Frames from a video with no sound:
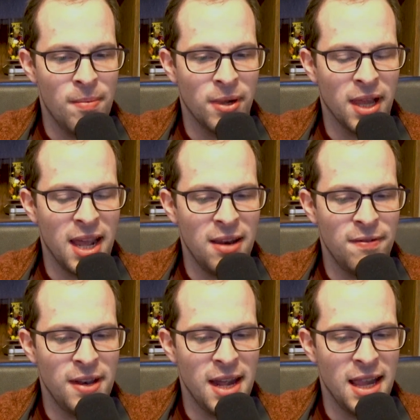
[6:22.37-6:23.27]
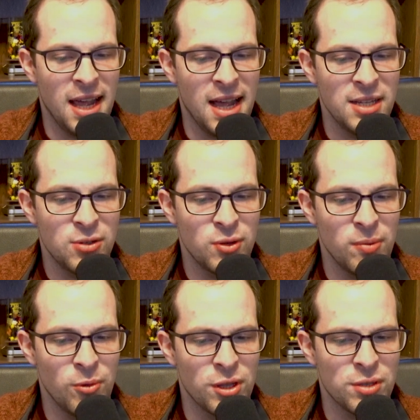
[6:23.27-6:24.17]
plain vanilla ice
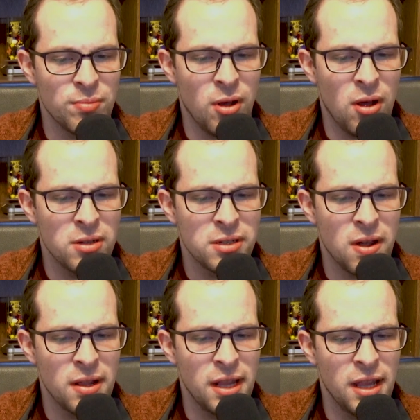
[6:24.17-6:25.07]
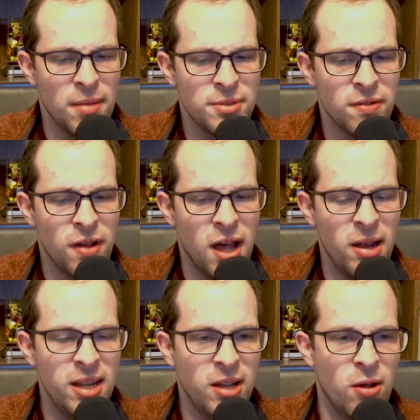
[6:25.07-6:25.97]
cream with small solid lumps of
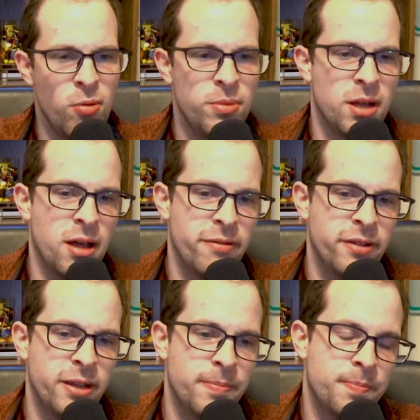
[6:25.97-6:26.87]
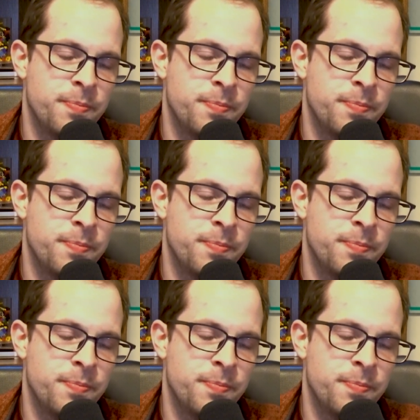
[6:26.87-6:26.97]
honeycomb toffee.